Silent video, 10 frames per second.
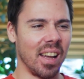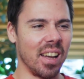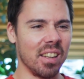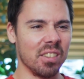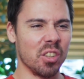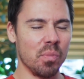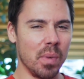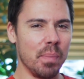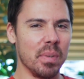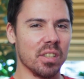Uh, there
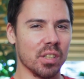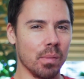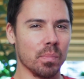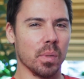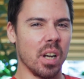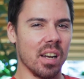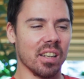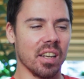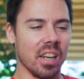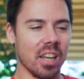might be some kind
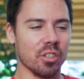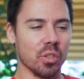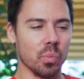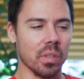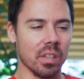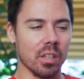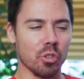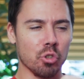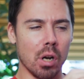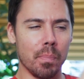of connection with the
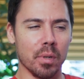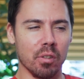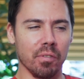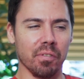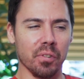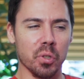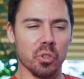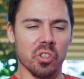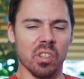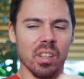tropical
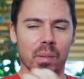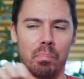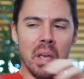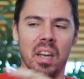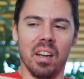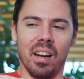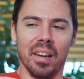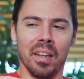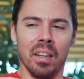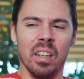fruits and pink
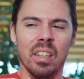eye